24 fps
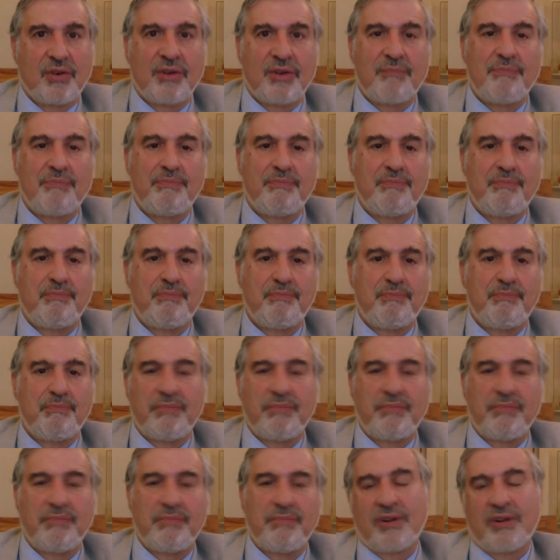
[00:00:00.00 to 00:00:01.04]
or
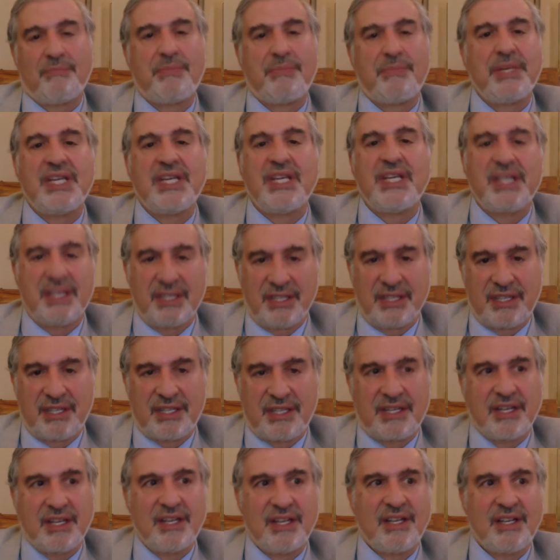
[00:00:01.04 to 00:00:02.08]

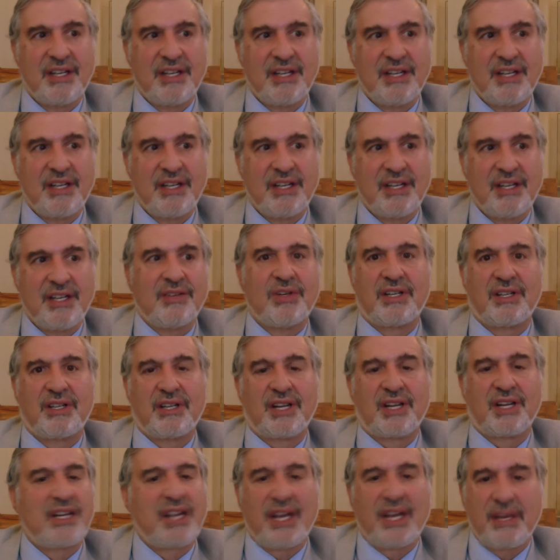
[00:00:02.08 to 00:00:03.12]
beads,
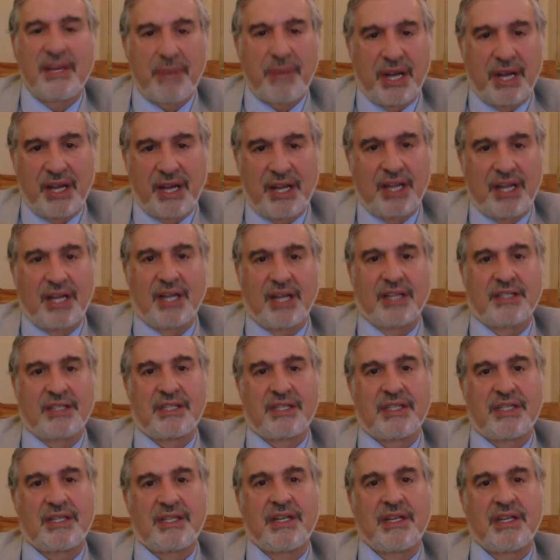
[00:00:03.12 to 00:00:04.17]
or clay
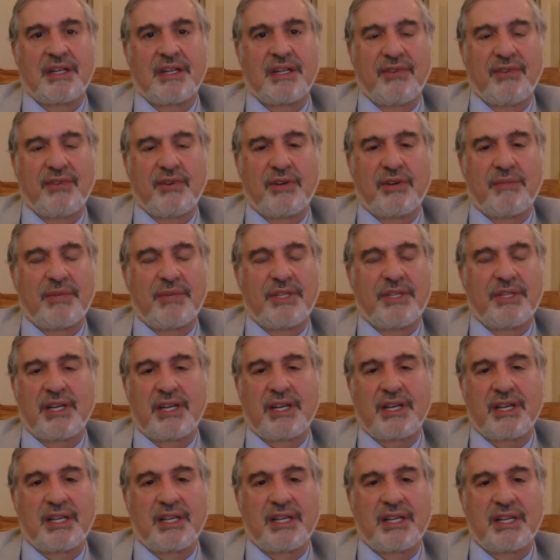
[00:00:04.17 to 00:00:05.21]
pots, or a
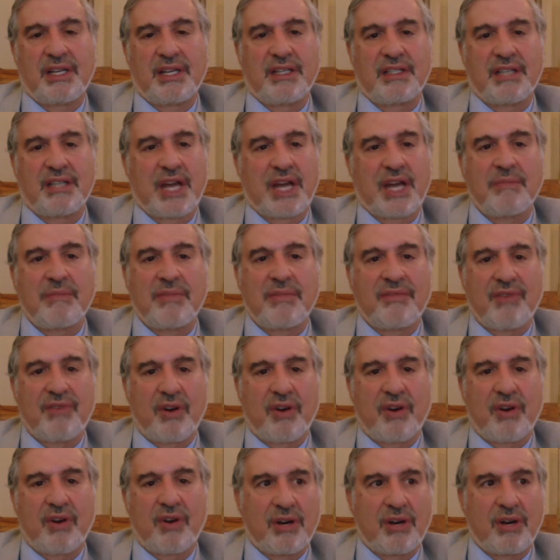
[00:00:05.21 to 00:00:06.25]
particular type
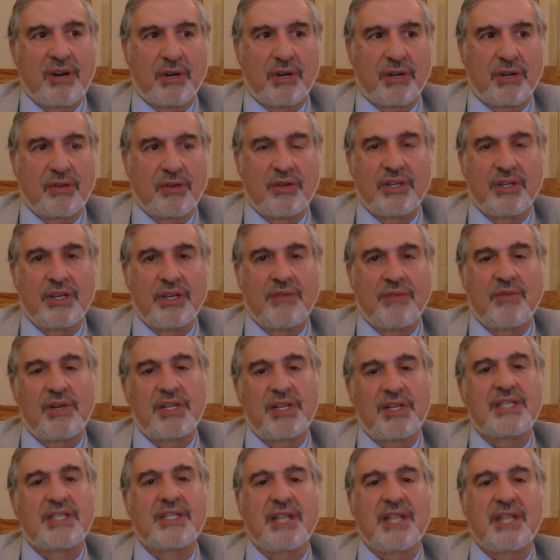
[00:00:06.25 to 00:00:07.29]
of artwork, or
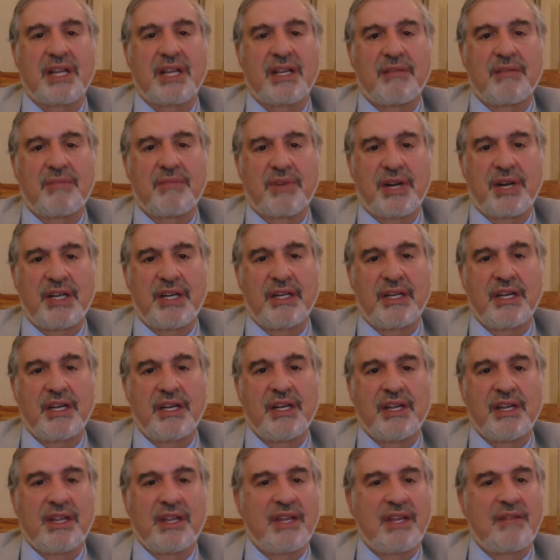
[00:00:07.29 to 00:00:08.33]
they want to
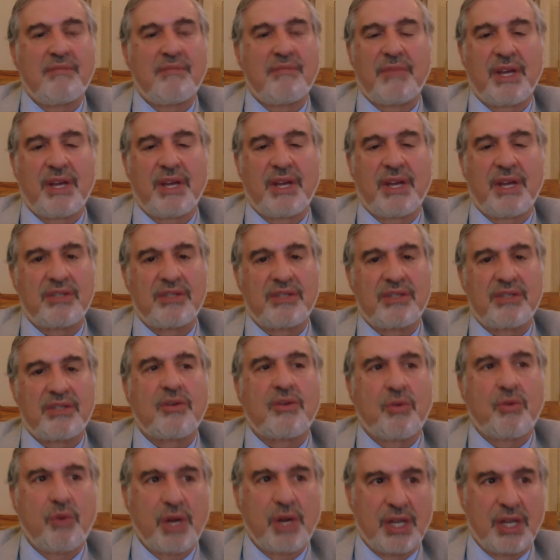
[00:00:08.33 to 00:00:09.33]
celebrate their mother's